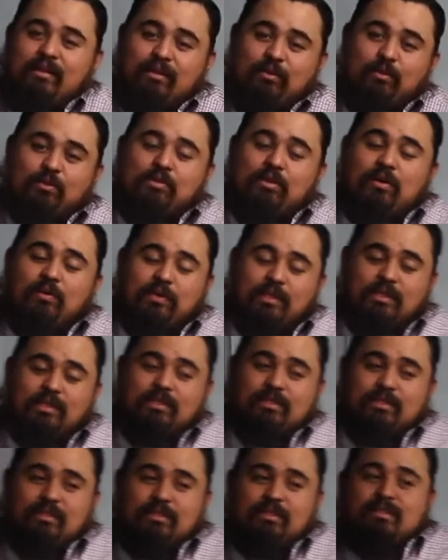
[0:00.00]
What's wrong with
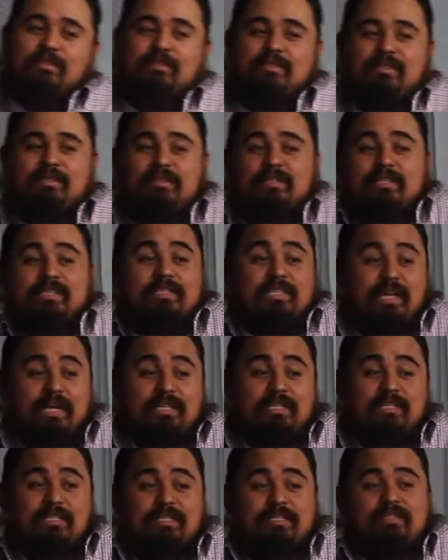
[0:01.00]
us? Is it
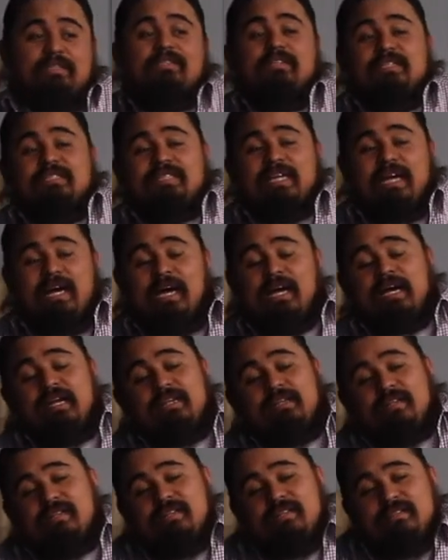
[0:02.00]
us? Is it
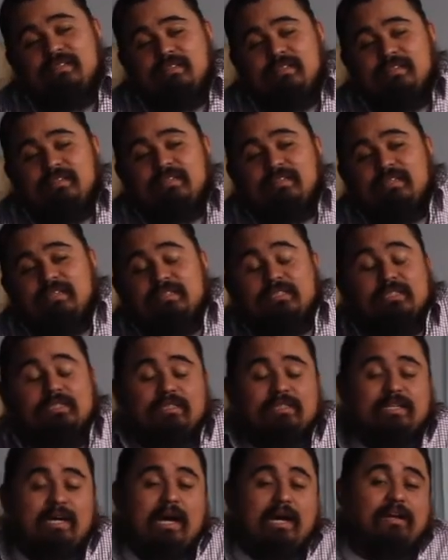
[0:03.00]
God? Is it
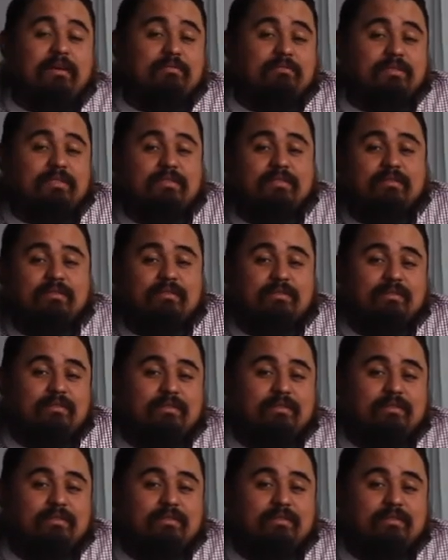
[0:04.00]
the times?